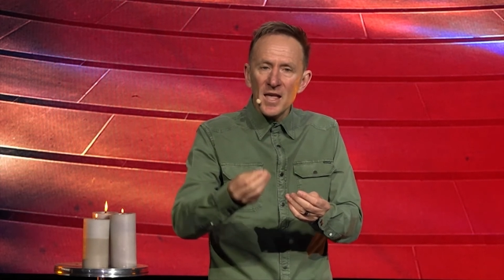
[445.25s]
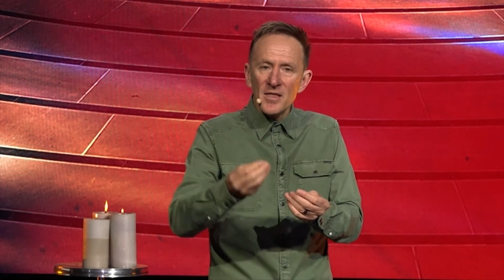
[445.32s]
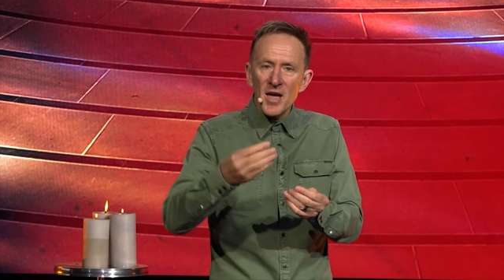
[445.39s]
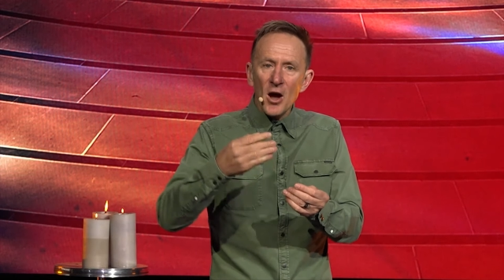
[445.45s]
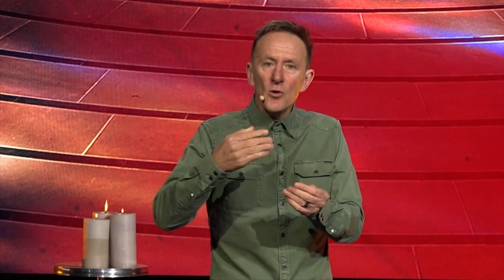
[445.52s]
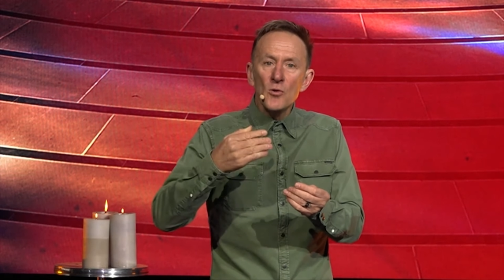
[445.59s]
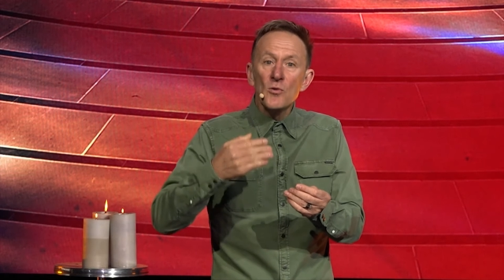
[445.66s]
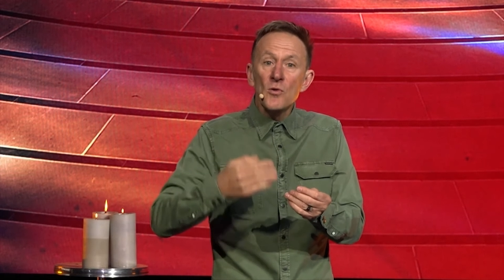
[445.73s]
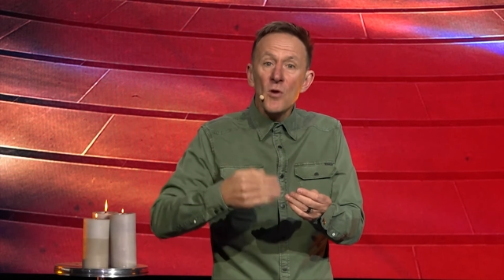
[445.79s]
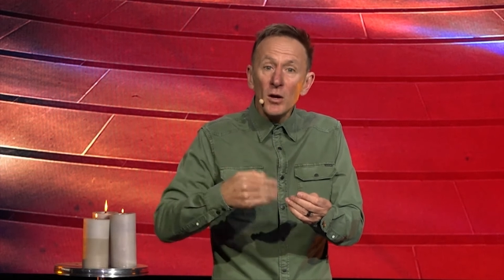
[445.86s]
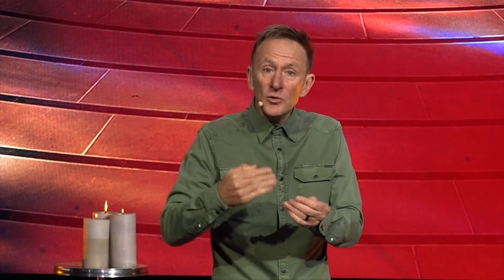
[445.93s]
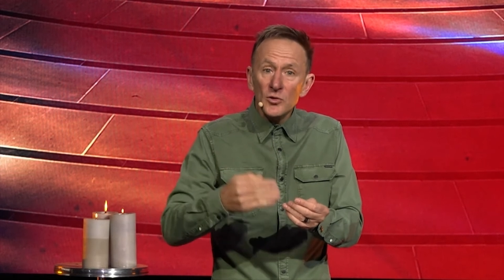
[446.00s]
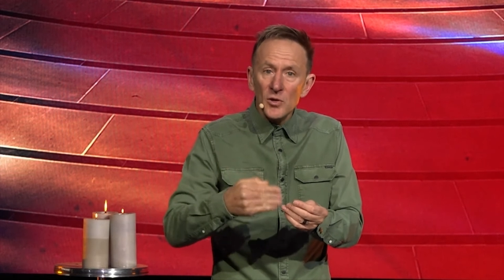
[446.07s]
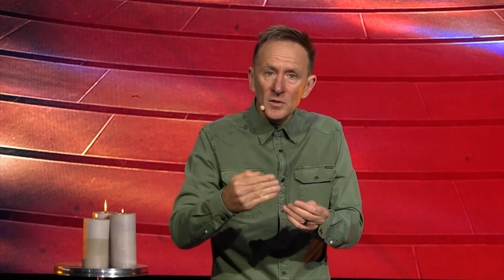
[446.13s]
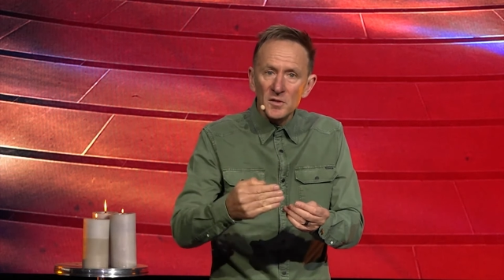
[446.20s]
They are
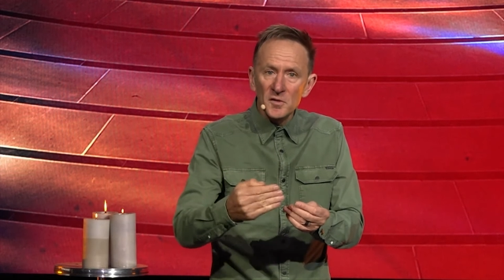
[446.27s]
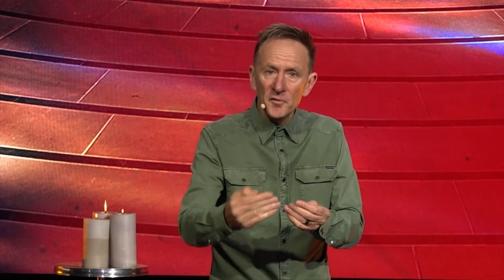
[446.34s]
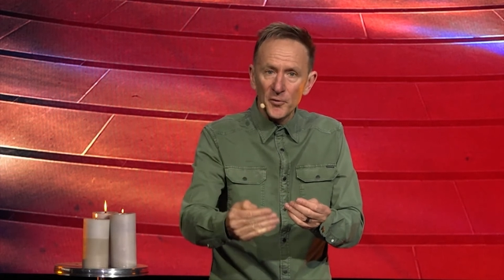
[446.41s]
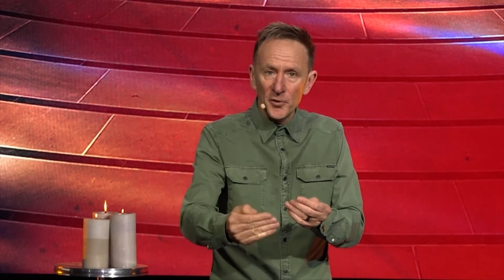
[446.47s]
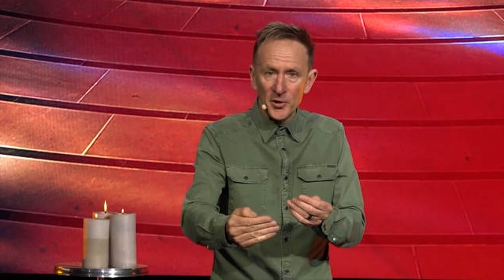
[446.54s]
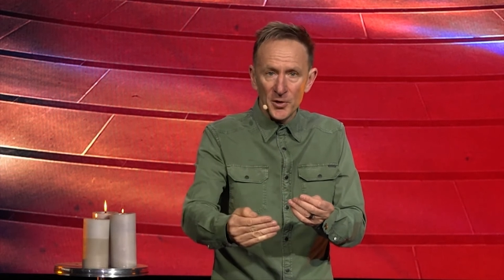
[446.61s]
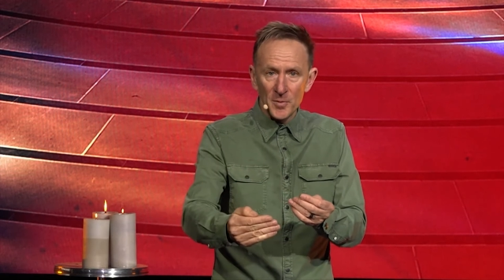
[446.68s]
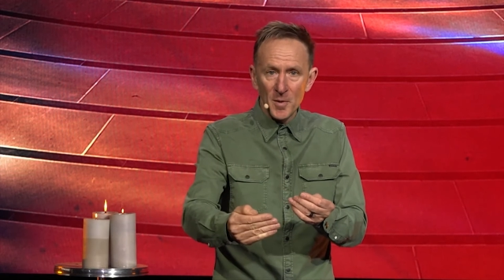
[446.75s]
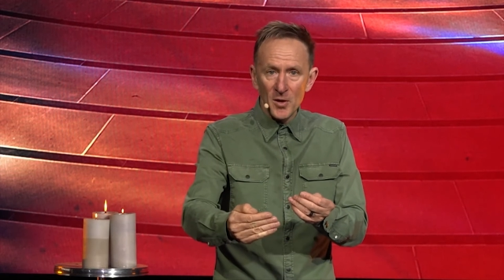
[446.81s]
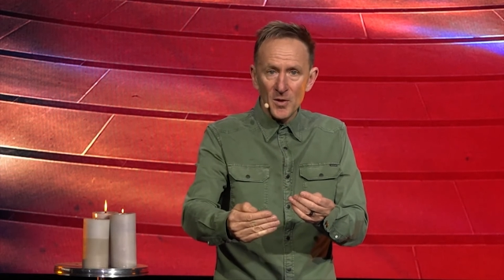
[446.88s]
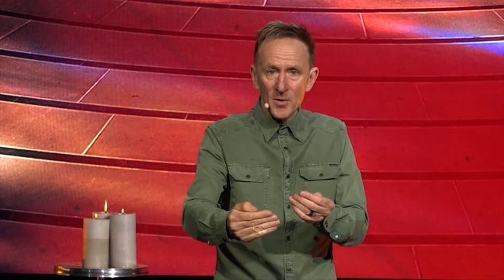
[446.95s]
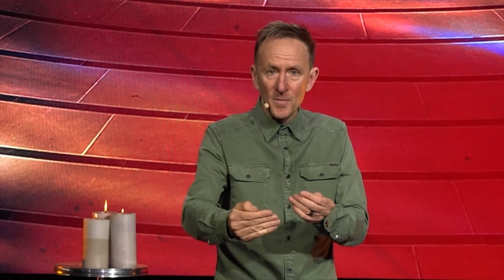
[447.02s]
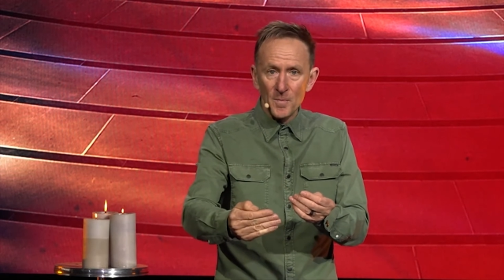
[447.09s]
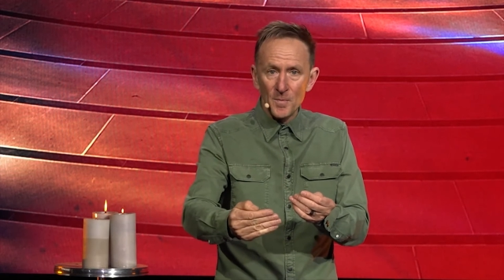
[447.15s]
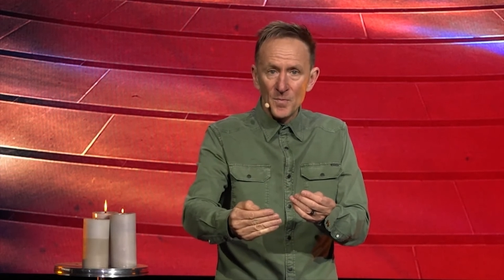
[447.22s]
not transferable.